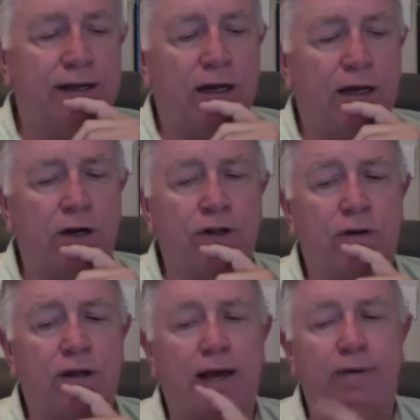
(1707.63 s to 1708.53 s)
Are you
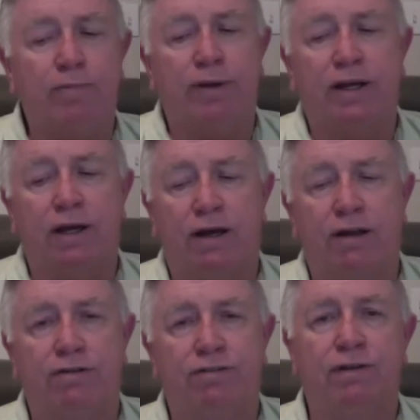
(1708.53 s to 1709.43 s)
coming
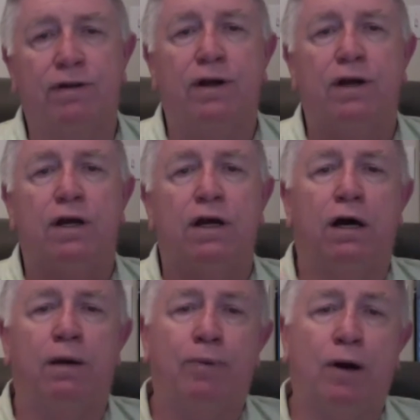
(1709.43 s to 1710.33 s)
because a
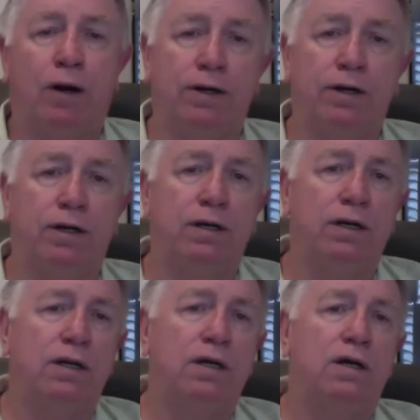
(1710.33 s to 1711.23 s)
partner
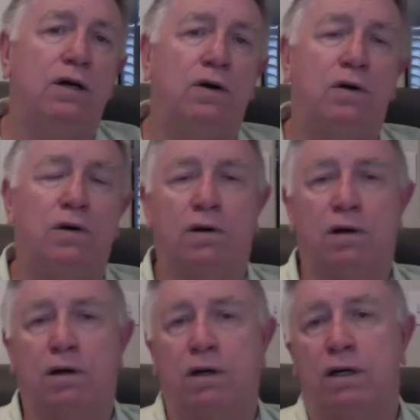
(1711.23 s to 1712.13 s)

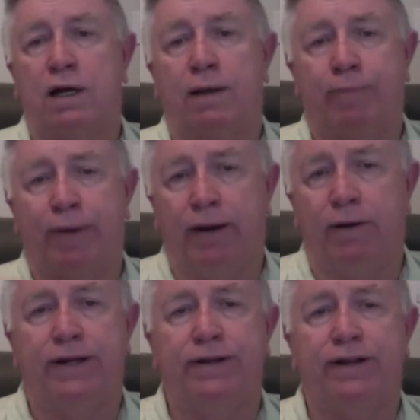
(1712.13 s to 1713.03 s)
or a
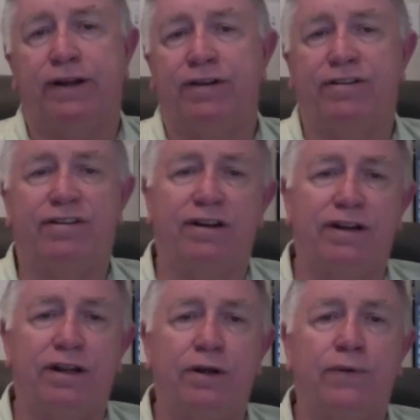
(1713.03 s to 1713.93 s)
parent is sending
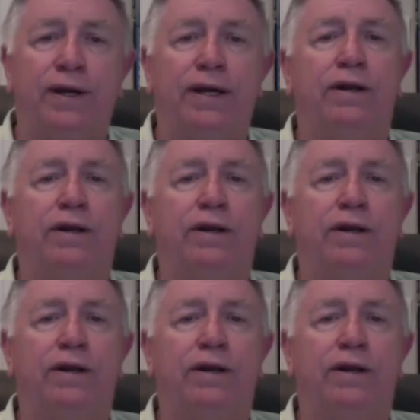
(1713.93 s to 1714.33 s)
you in?